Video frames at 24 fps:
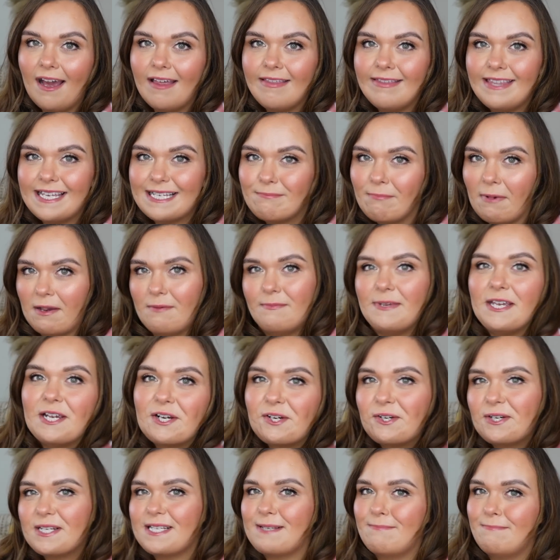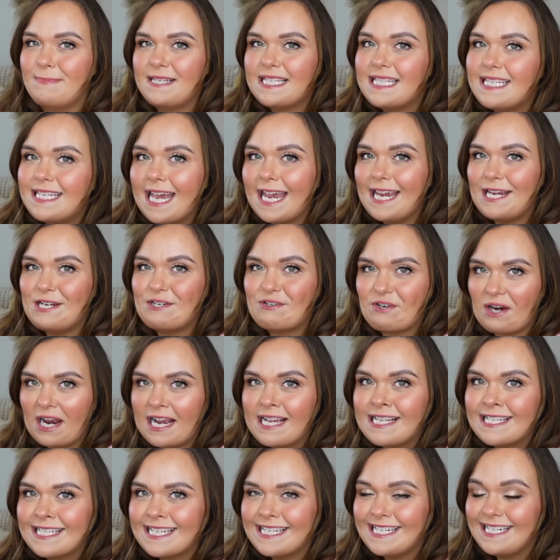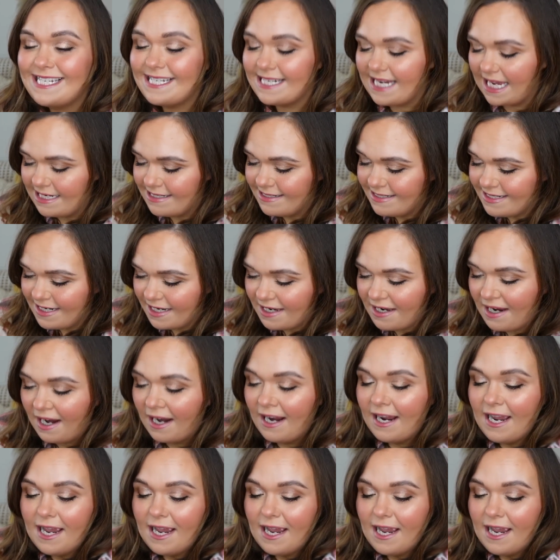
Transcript: this might be a Christmas day dress contender